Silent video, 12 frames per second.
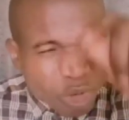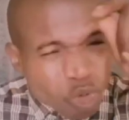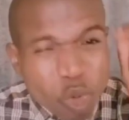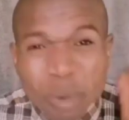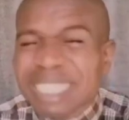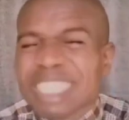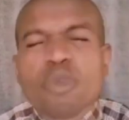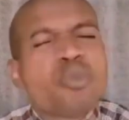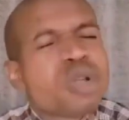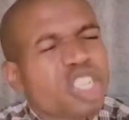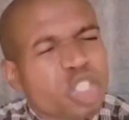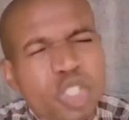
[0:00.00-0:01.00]
anointing
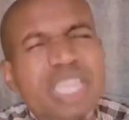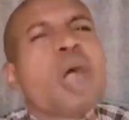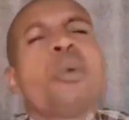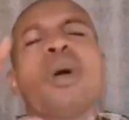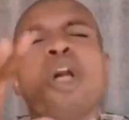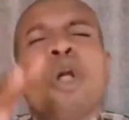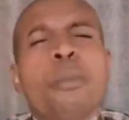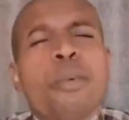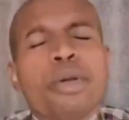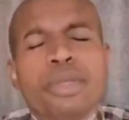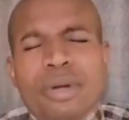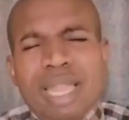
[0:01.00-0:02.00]
will shower
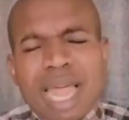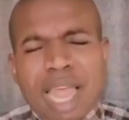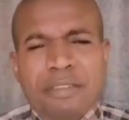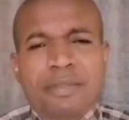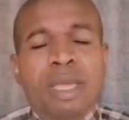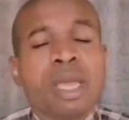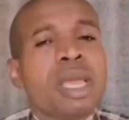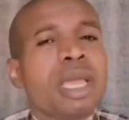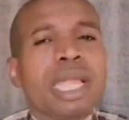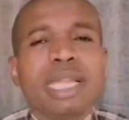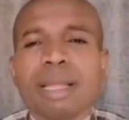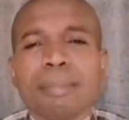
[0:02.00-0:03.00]
upon your life
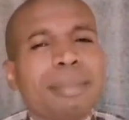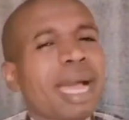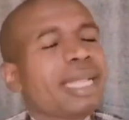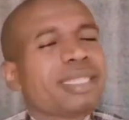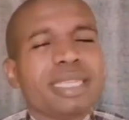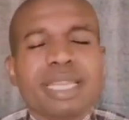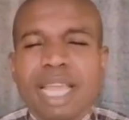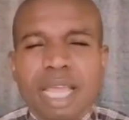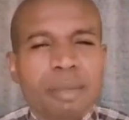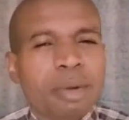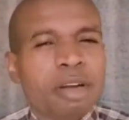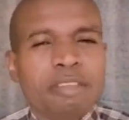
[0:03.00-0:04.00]
in the mighty
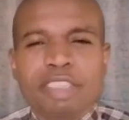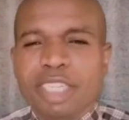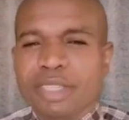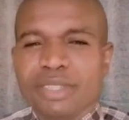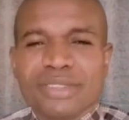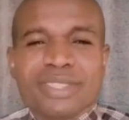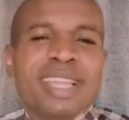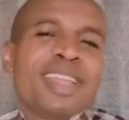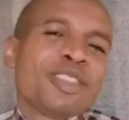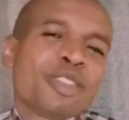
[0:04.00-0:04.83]
name of Jesus.